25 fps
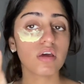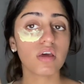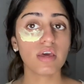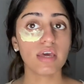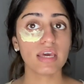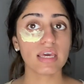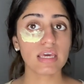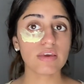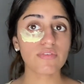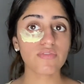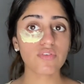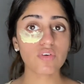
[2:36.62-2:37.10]

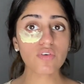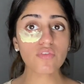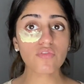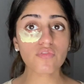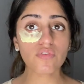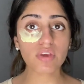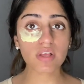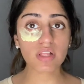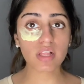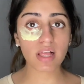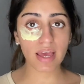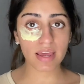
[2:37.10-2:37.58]
If you
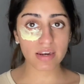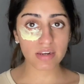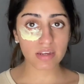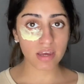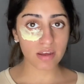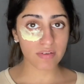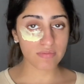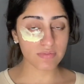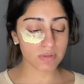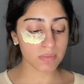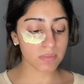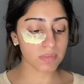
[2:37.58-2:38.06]
feel
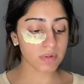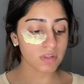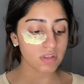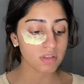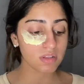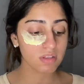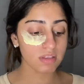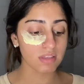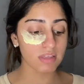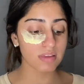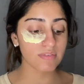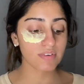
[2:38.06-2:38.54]
uncomfortable
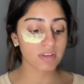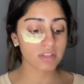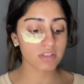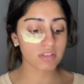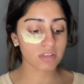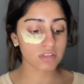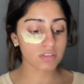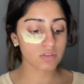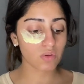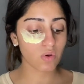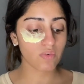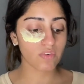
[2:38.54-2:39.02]
leaving
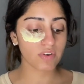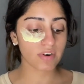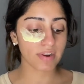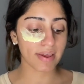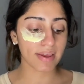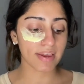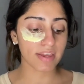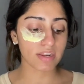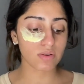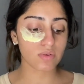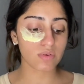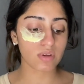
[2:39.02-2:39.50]
this
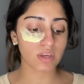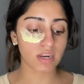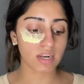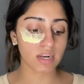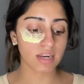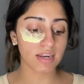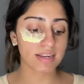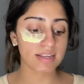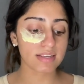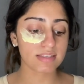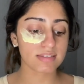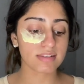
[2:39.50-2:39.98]
overnight, you can at
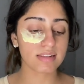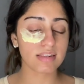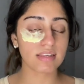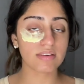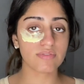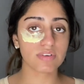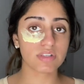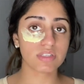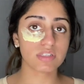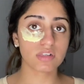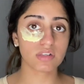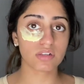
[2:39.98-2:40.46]
least leave
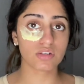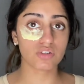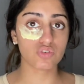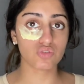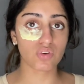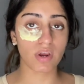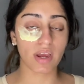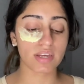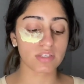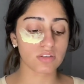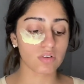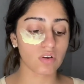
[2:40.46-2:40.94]
it till it
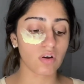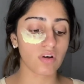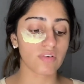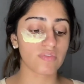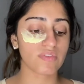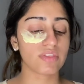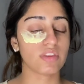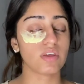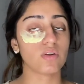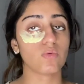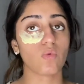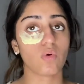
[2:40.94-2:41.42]
dries off
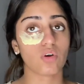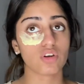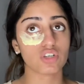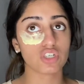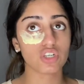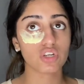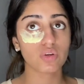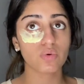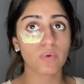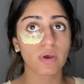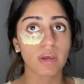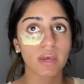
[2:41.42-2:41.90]
and then wash it
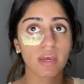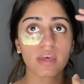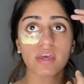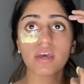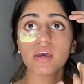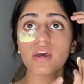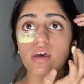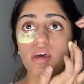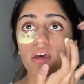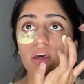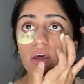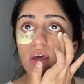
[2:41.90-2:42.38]
away.
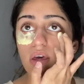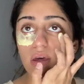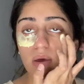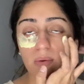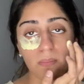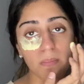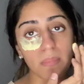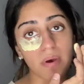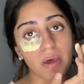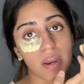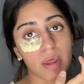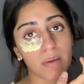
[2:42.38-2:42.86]

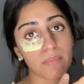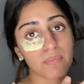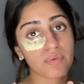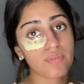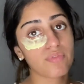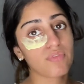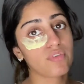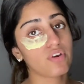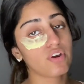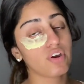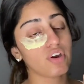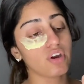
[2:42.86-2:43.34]
But I
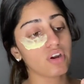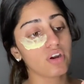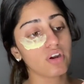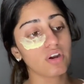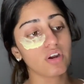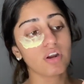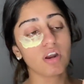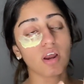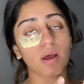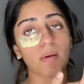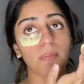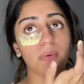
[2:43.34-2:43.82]
prefer
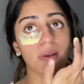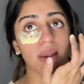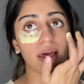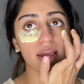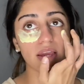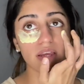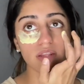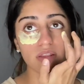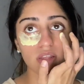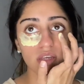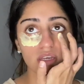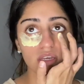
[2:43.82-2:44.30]

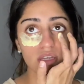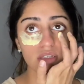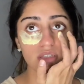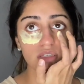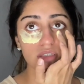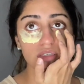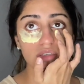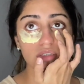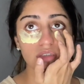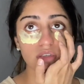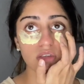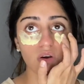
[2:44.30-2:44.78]
applying this
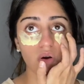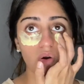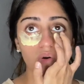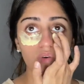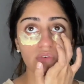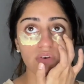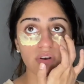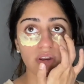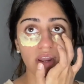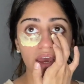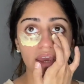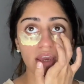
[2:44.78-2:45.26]

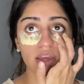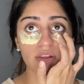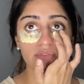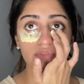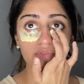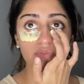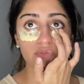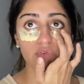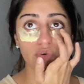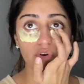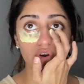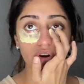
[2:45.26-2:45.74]
overnight
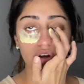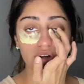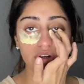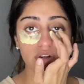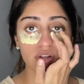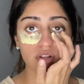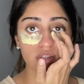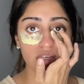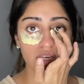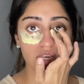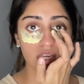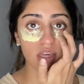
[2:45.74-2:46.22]
for
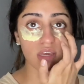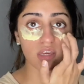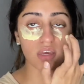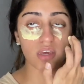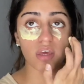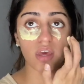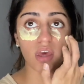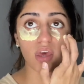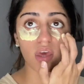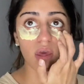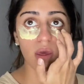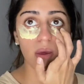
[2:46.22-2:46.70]
the
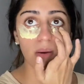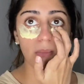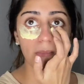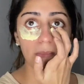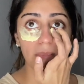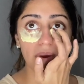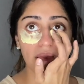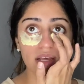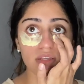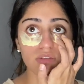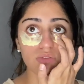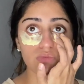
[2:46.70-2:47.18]

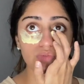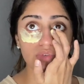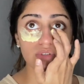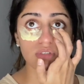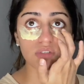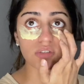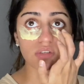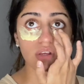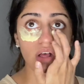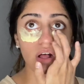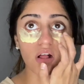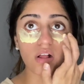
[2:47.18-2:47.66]
best
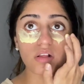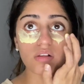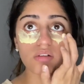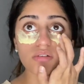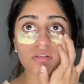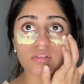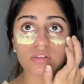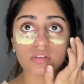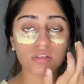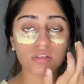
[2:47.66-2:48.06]
result.